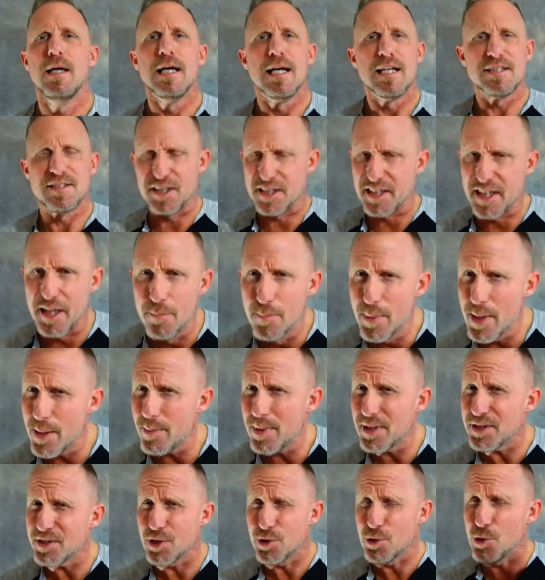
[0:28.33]
It's a commitment
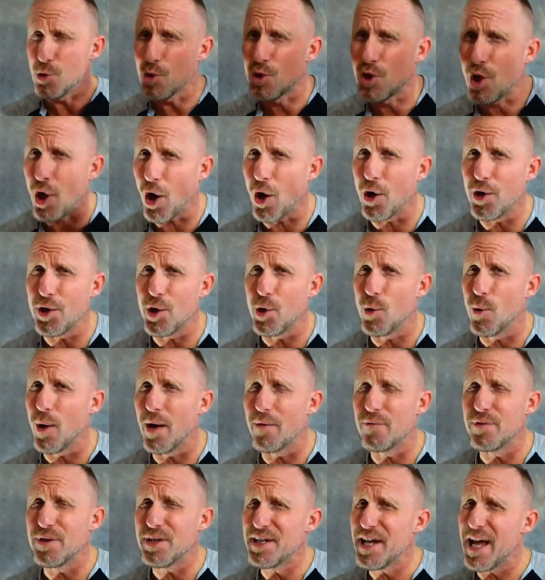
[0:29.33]
to do cardio
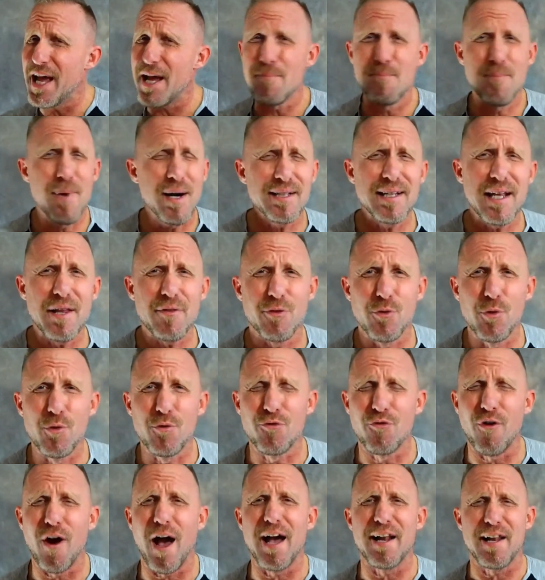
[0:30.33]
every day, Monday through
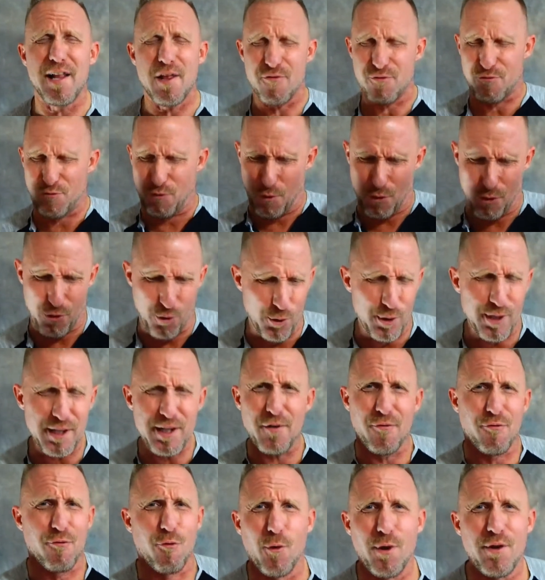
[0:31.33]
Friday, for 30 to
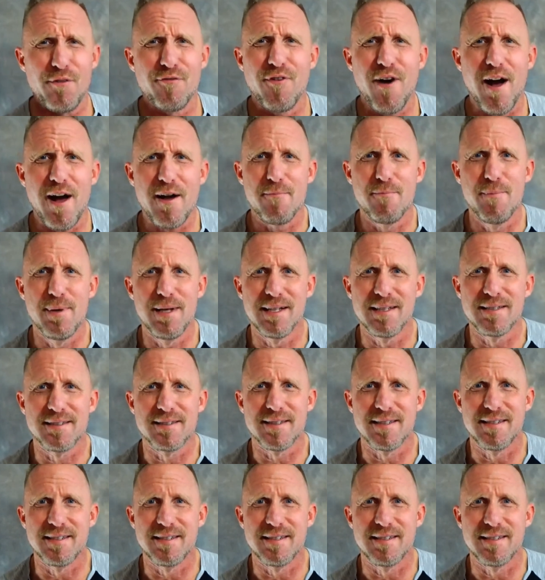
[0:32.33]
45 minutes a